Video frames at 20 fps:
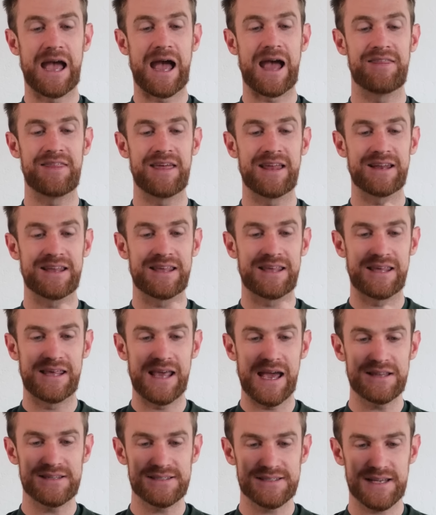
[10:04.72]
and then
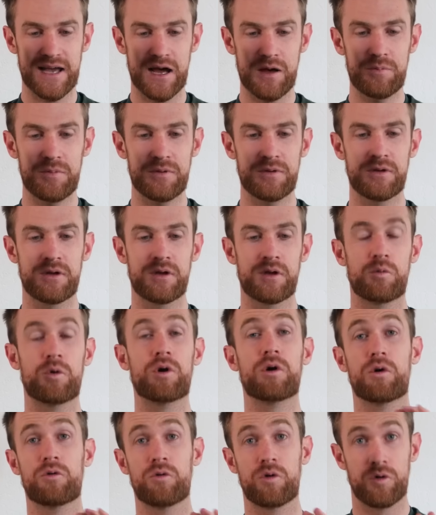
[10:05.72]
gets up.
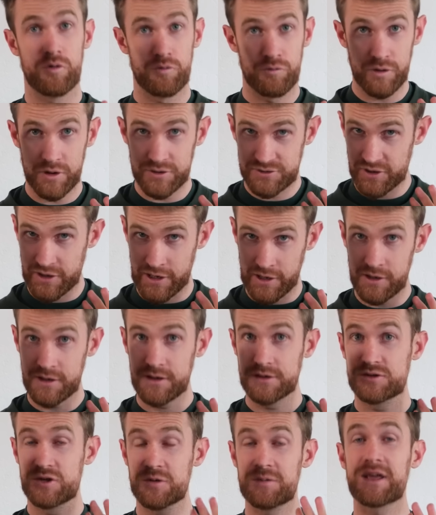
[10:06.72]
Well, sorry,
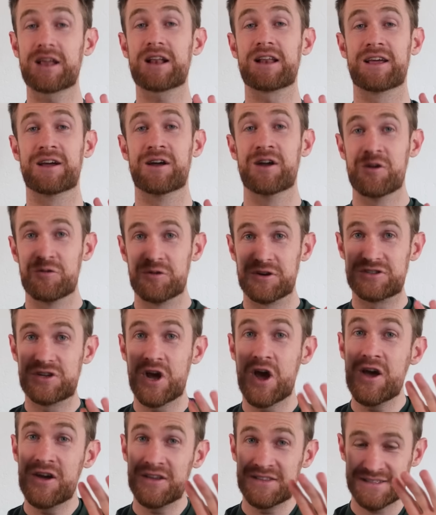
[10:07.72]
to be clear,
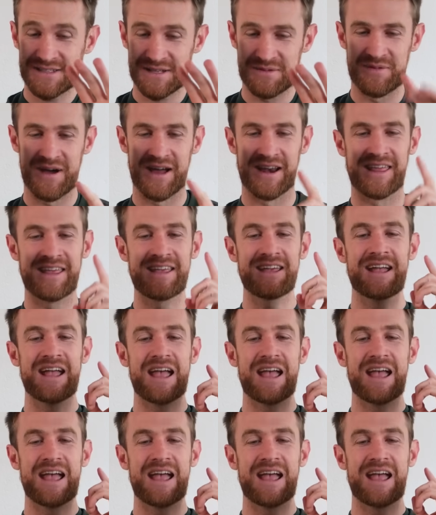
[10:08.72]
returns the money